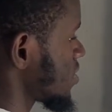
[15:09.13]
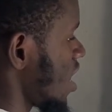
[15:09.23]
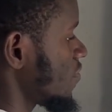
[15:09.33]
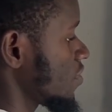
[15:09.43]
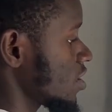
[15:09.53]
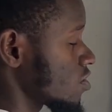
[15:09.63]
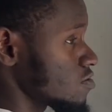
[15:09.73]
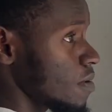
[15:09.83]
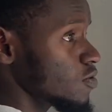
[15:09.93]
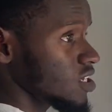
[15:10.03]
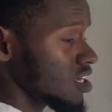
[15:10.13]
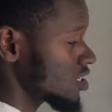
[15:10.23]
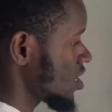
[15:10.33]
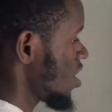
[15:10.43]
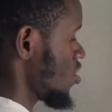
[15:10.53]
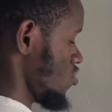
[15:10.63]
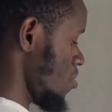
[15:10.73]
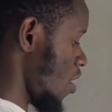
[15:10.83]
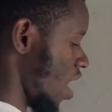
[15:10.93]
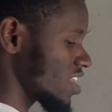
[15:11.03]
as having,
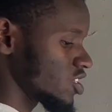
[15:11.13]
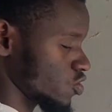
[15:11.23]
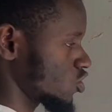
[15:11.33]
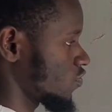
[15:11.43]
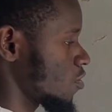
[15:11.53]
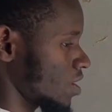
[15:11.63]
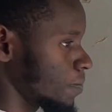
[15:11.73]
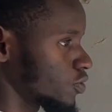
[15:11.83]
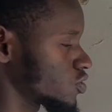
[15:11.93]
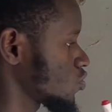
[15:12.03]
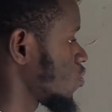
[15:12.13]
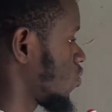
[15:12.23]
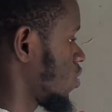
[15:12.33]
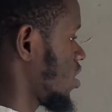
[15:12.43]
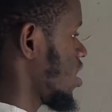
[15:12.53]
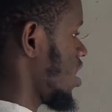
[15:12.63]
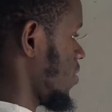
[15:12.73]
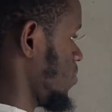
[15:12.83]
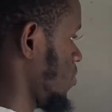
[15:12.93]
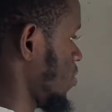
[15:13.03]
remember I had discussion from capital stock.
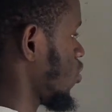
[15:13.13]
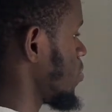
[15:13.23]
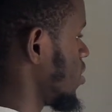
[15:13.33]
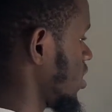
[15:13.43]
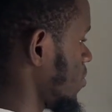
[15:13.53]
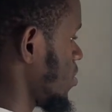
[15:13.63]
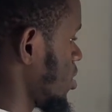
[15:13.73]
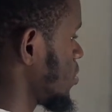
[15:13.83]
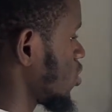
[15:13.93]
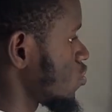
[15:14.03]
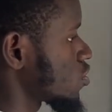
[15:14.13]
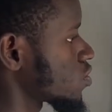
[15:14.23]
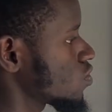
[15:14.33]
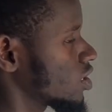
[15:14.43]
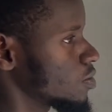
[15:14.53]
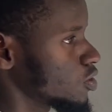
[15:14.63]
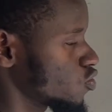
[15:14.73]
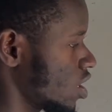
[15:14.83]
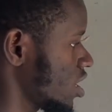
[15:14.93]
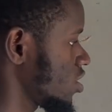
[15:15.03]
Okay, let me take you through, let me take
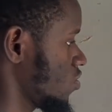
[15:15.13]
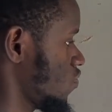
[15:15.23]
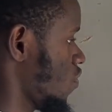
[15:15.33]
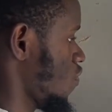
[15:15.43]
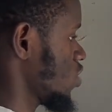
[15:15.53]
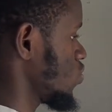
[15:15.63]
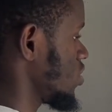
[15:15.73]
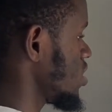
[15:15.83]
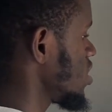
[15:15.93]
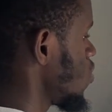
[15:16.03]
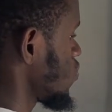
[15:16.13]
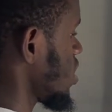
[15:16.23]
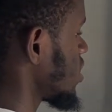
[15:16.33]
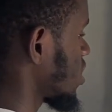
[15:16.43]
you again for what we did. Say that